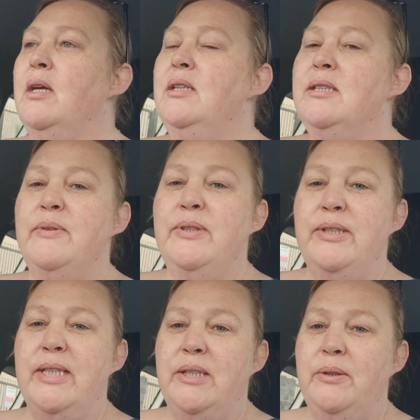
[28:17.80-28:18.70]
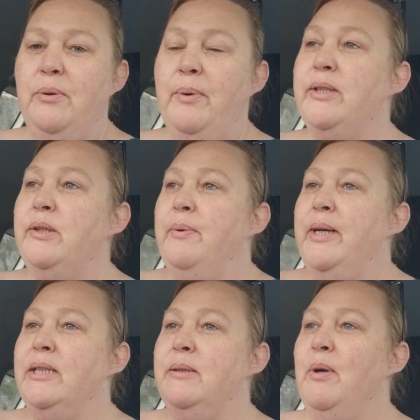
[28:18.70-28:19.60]
So I sort of said to her, why don't you wait
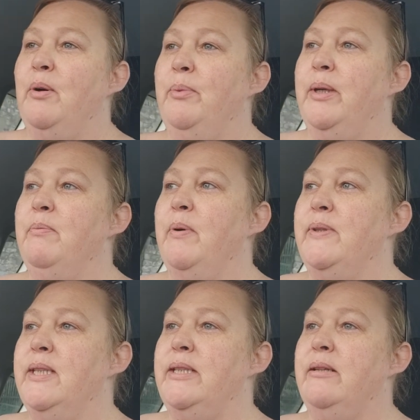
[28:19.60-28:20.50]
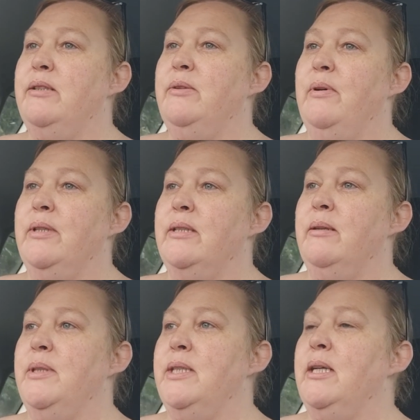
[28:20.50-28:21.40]
till tomorrow and we can both sit down and do our
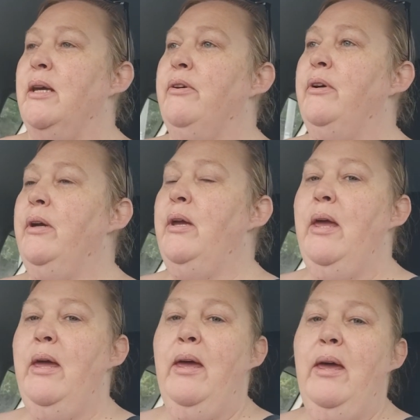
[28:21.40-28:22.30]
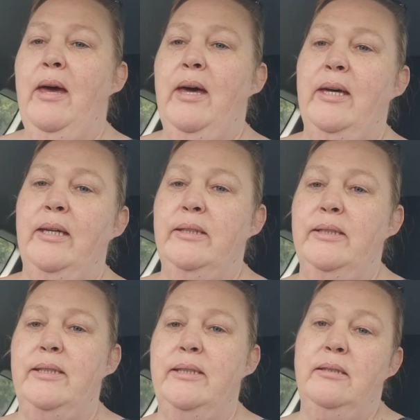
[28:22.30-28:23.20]
assignments together
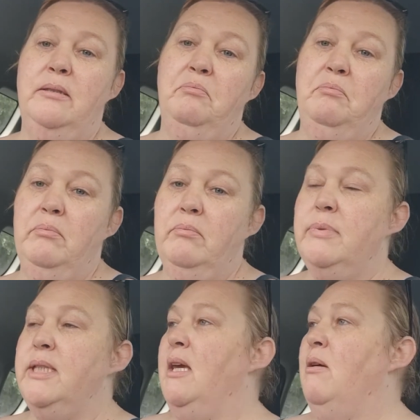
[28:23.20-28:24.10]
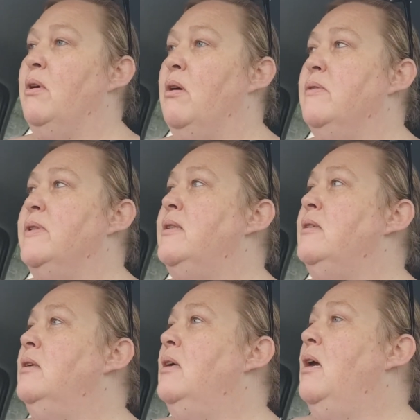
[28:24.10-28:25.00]
and see how it goes.
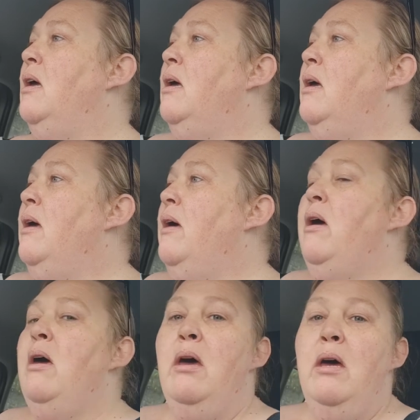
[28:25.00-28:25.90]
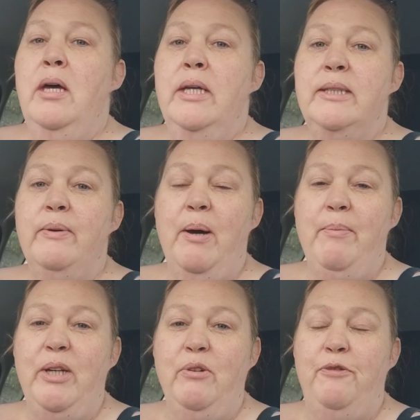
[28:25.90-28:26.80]
So I got
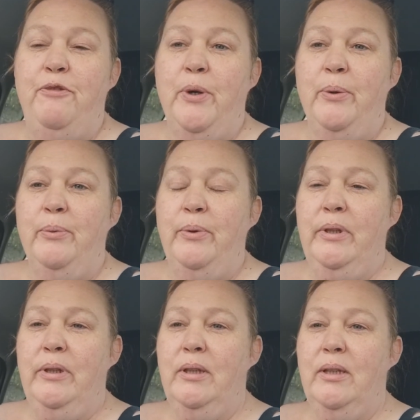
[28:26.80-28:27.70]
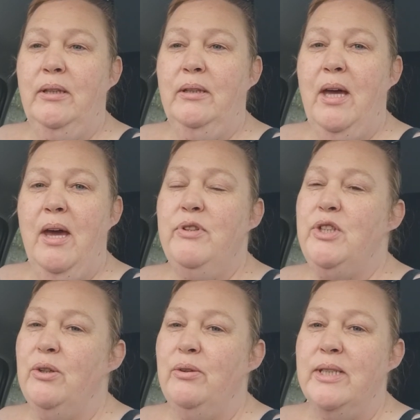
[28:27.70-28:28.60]
my new phone. I haven't
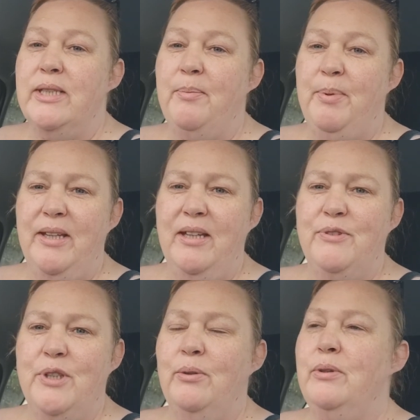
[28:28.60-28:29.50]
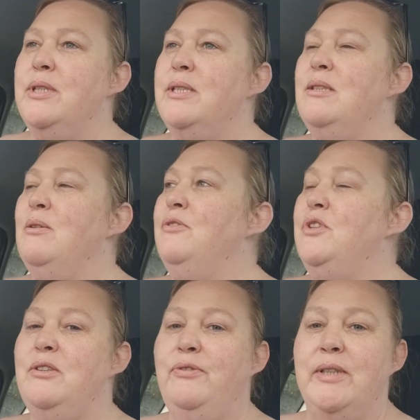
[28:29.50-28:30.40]
shown you yet, but I think I've told you. So I've
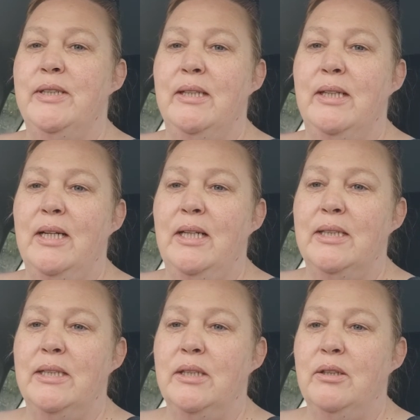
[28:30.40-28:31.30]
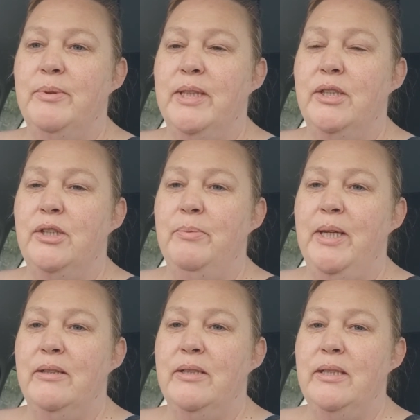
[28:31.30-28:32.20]
just figured out Carla should come down and show me
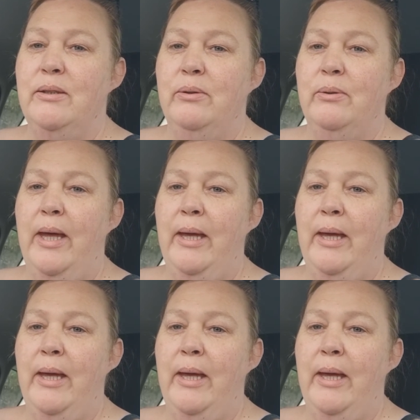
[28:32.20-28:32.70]
how to